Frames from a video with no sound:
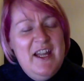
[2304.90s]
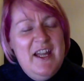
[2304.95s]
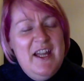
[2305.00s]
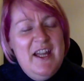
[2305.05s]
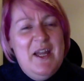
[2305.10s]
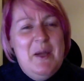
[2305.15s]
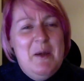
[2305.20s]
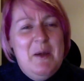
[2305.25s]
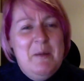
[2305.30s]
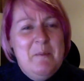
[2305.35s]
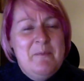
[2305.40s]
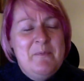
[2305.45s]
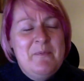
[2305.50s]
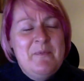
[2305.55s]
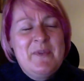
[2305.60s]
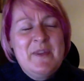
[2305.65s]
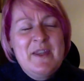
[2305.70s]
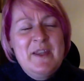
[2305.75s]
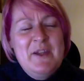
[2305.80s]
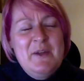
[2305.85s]

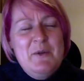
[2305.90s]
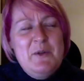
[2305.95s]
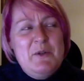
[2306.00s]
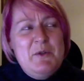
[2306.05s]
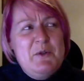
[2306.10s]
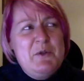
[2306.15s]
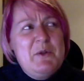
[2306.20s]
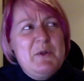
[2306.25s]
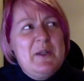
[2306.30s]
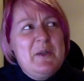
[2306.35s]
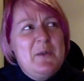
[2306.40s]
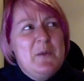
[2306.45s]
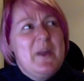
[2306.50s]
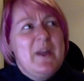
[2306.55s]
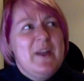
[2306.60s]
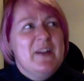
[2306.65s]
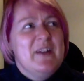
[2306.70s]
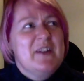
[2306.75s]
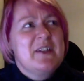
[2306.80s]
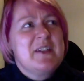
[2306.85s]
which was really
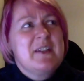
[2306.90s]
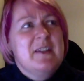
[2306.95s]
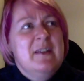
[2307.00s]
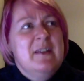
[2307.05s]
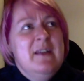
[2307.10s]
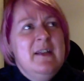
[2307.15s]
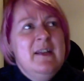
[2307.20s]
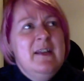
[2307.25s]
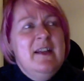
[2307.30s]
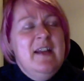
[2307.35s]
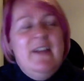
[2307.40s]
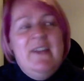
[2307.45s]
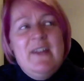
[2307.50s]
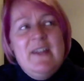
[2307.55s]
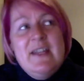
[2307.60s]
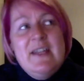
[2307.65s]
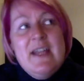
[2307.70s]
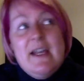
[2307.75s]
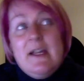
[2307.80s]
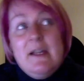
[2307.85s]
weird. And
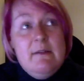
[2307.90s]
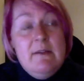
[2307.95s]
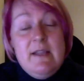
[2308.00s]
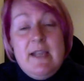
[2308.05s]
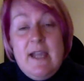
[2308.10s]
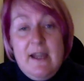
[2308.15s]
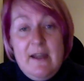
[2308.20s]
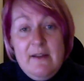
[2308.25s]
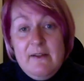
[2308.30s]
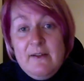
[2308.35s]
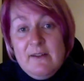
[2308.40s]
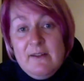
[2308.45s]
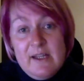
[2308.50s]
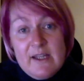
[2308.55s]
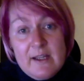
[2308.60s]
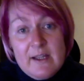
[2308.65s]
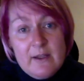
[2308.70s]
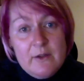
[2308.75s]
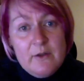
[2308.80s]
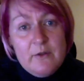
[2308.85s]
then yeah, like kind